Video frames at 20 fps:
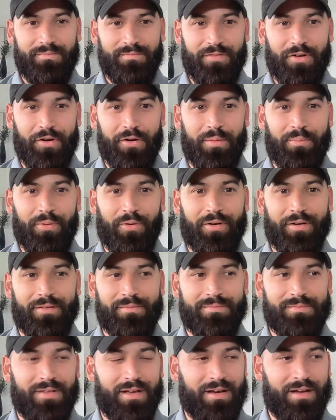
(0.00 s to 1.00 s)
Very important.
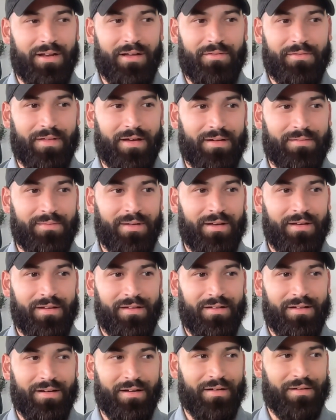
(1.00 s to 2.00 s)
Yeah, I love that.
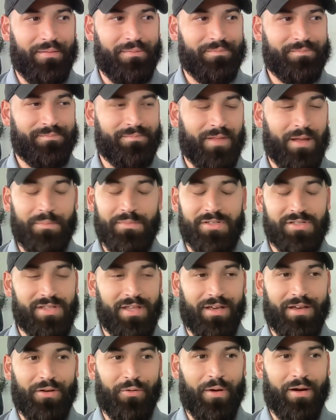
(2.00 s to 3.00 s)
I'm just
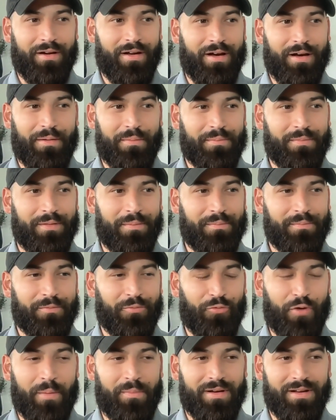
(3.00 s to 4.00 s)
thinking right now,
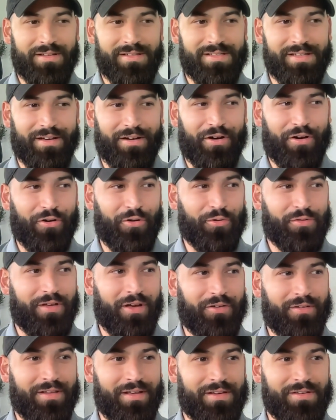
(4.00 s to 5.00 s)
I'm reminiscing our
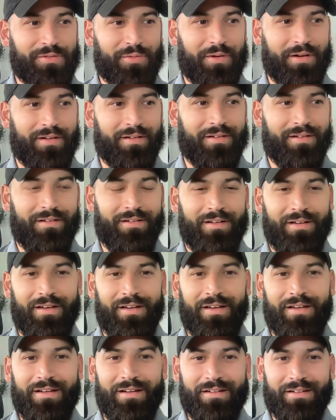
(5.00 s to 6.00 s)
hotel days when a
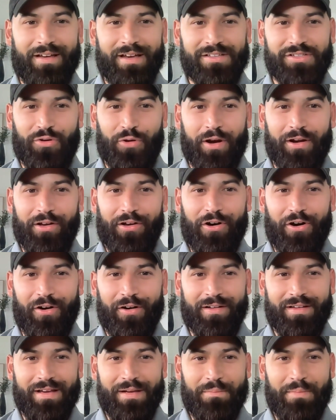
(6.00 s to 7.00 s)
guest credit
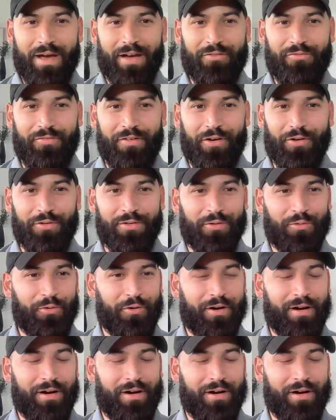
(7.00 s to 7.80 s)
card came back failed, and we